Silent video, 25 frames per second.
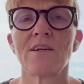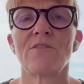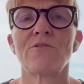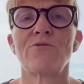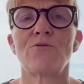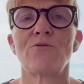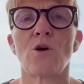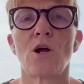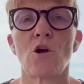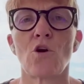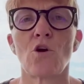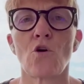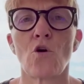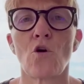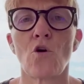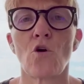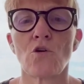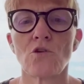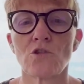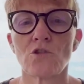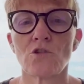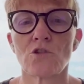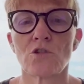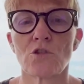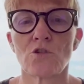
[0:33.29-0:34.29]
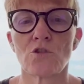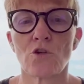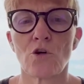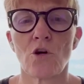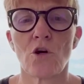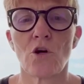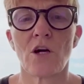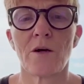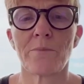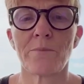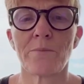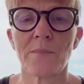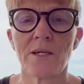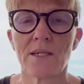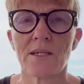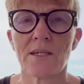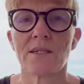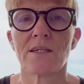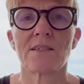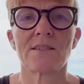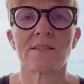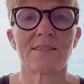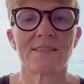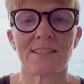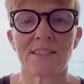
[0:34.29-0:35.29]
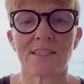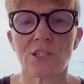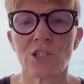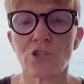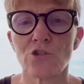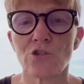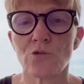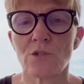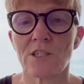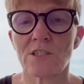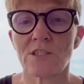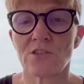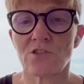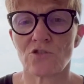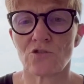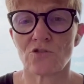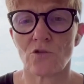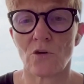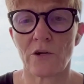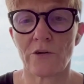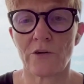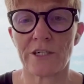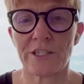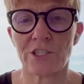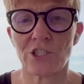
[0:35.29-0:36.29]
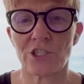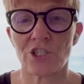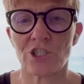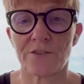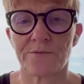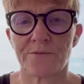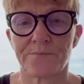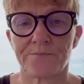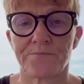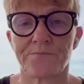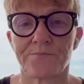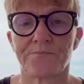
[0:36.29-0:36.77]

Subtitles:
for long-term secure storage.